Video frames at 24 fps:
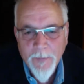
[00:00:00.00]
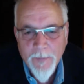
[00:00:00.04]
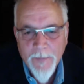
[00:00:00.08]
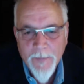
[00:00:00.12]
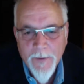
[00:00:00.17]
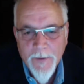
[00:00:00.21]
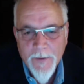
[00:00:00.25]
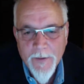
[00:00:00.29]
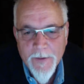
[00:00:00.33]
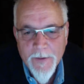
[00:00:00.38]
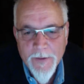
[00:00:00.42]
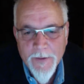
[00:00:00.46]

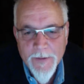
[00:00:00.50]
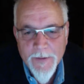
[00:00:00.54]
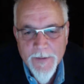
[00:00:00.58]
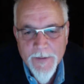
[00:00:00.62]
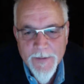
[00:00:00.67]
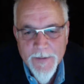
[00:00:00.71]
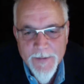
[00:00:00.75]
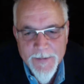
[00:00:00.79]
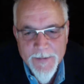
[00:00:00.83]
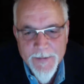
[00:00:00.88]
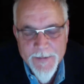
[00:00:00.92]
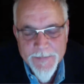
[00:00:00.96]
Wow,
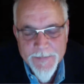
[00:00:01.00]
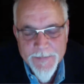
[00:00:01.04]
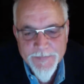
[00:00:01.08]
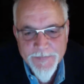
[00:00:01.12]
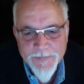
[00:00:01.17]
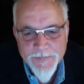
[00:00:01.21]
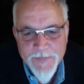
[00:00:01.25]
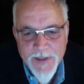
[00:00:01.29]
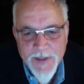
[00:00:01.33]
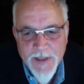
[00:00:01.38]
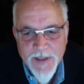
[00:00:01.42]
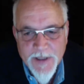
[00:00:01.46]
this is
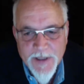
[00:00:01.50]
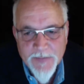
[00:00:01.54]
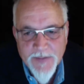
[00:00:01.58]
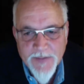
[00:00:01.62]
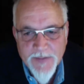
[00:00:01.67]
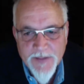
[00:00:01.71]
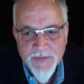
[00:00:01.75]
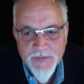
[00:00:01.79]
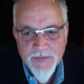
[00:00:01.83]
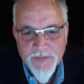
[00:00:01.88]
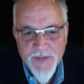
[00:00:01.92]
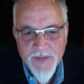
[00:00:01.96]
amazing.
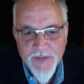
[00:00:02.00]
